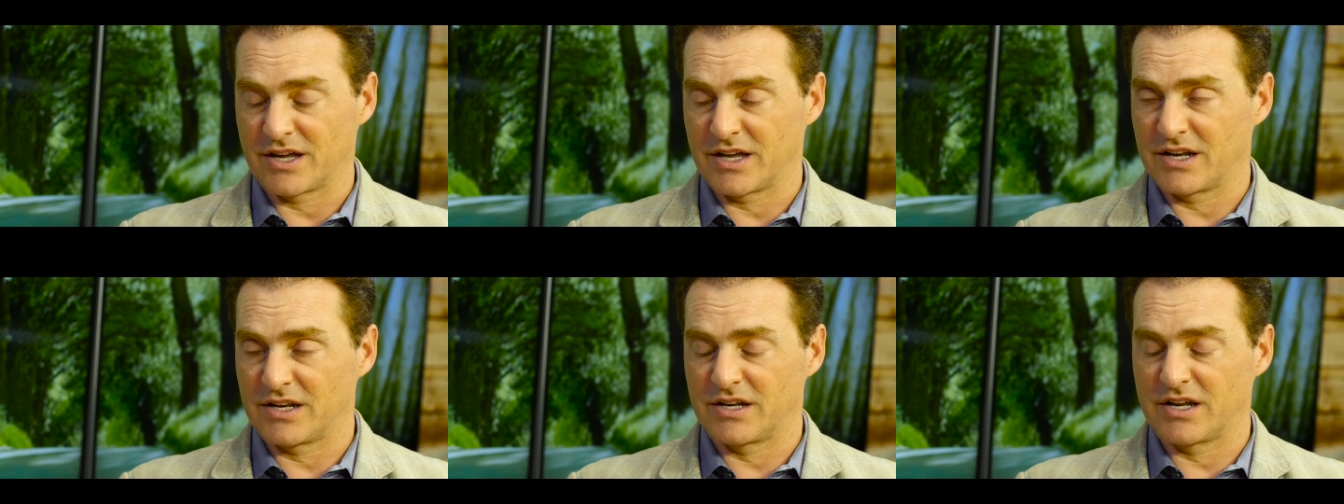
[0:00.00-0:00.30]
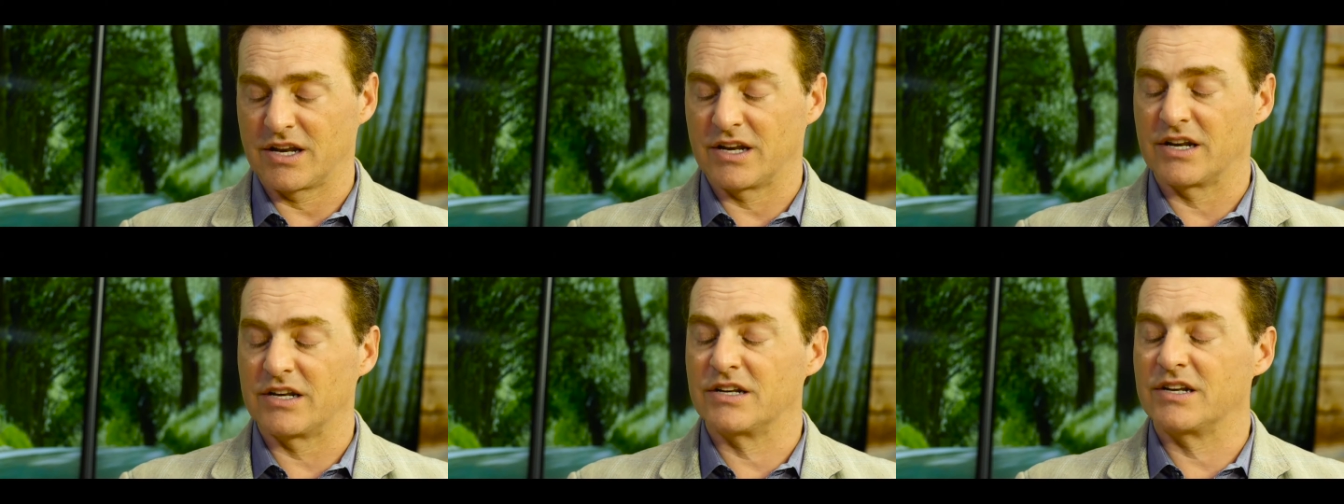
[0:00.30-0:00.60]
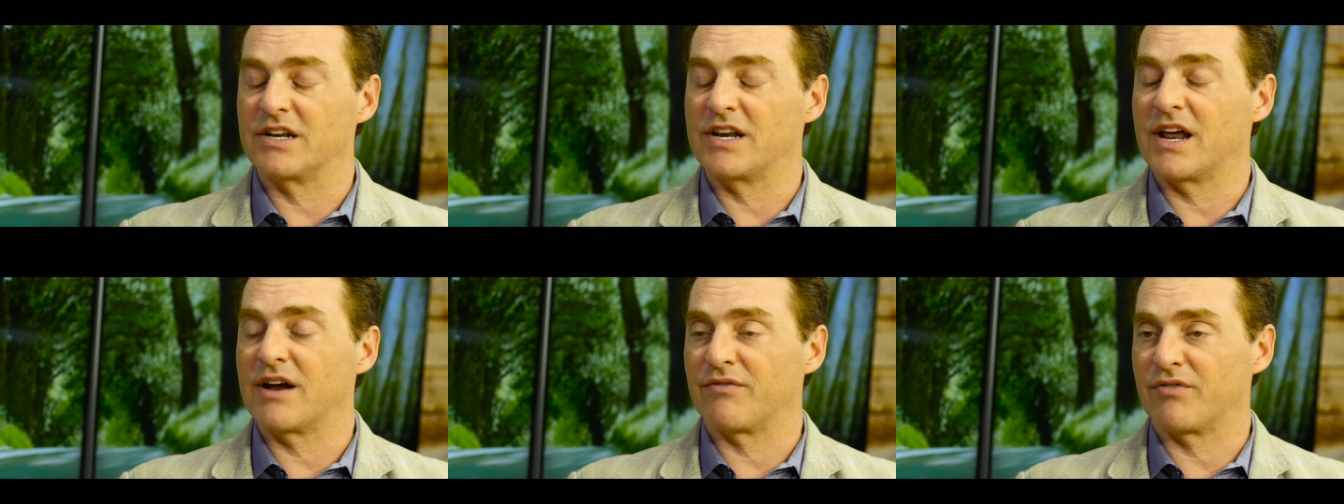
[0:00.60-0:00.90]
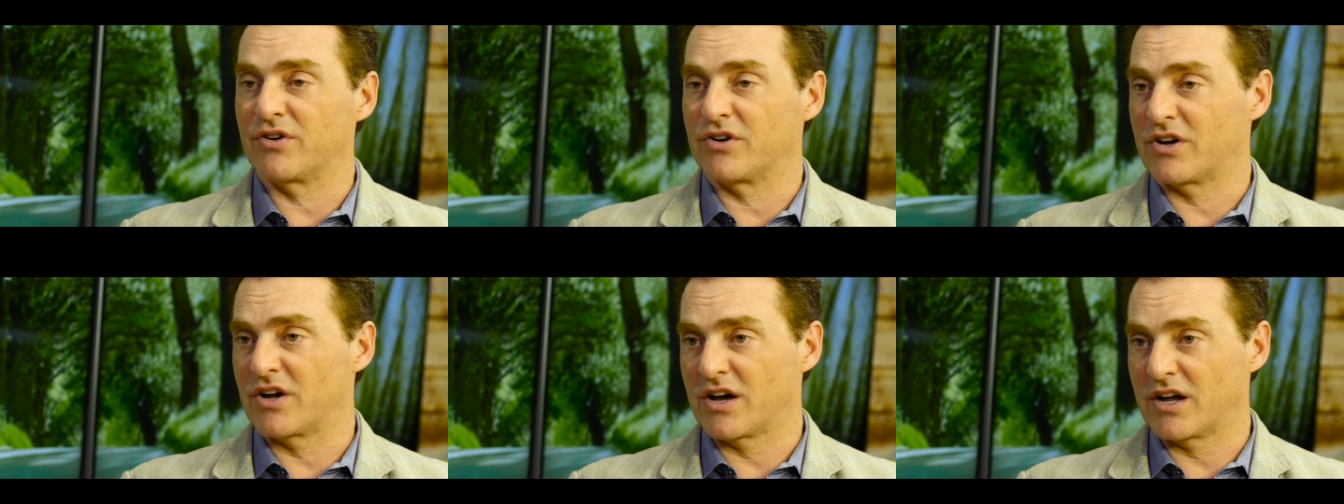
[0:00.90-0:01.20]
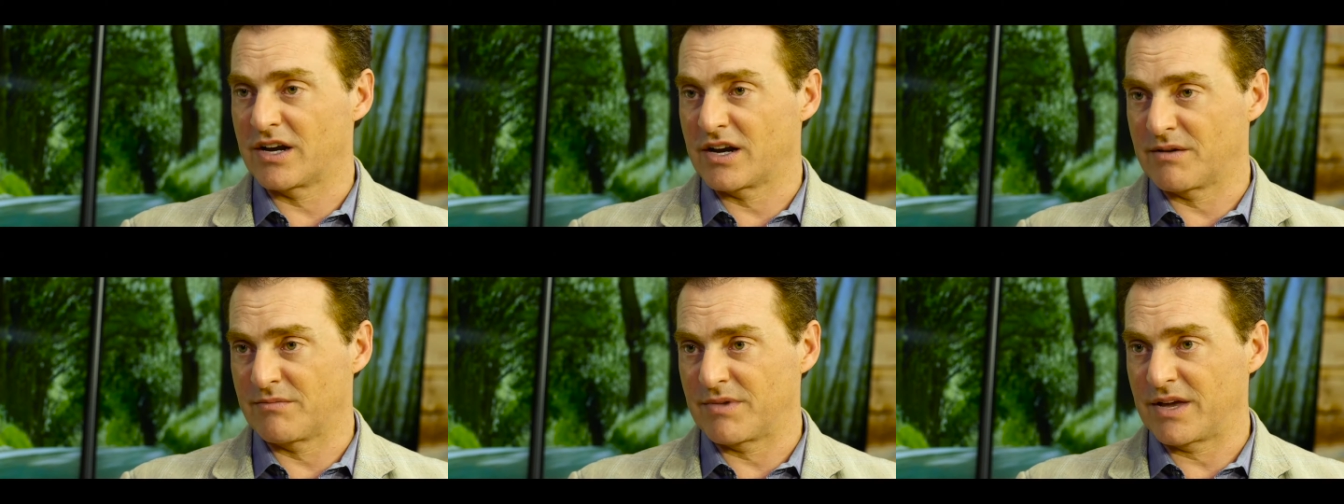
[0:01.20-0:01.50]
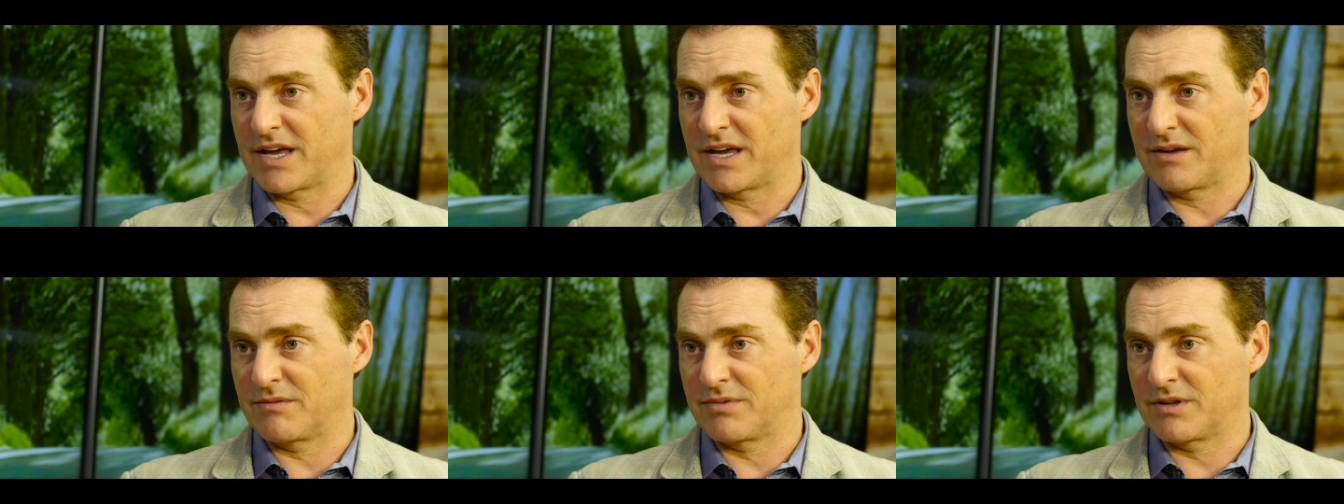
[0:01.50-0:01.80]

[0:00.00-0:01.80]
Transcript: it, it, had never dawned on me.